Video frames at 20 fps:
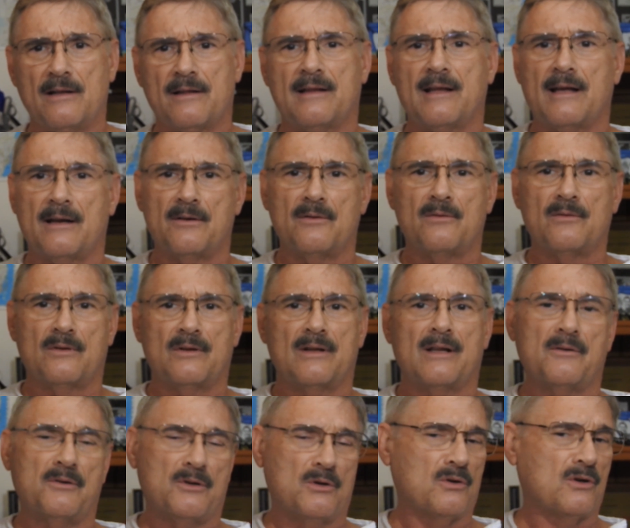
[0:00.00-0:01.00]

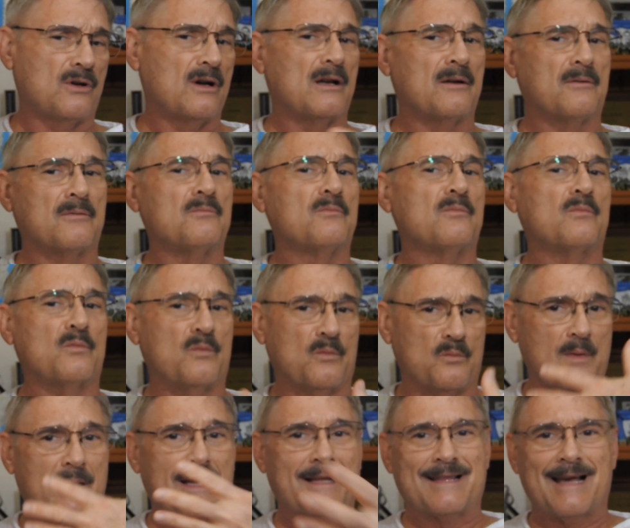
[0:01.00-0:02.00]
then you kind of
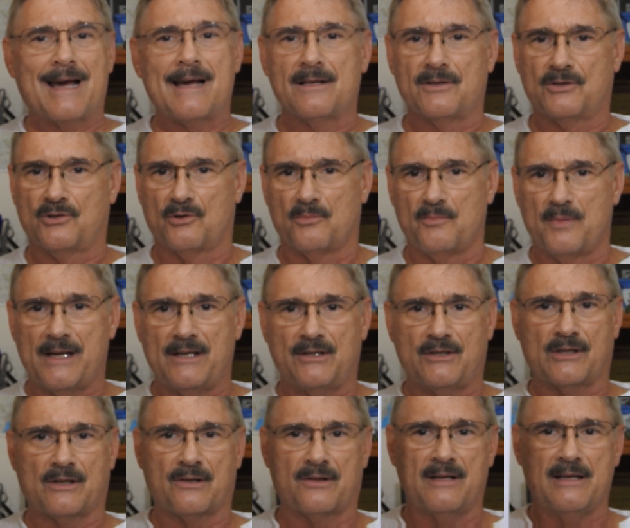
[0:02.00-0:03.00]
make that as your
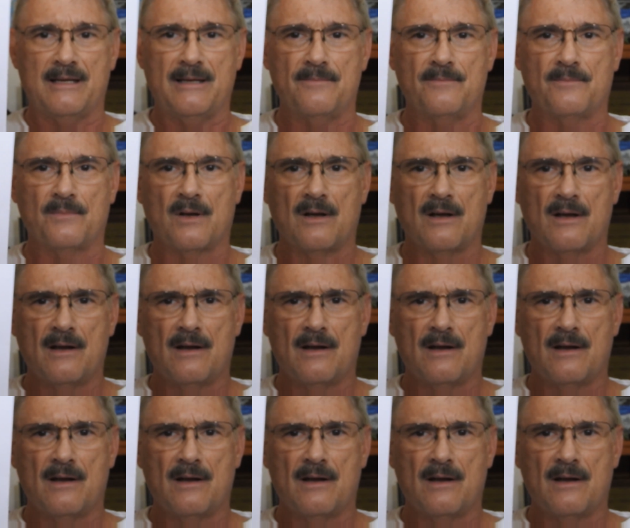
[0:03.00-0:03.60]
basic theme.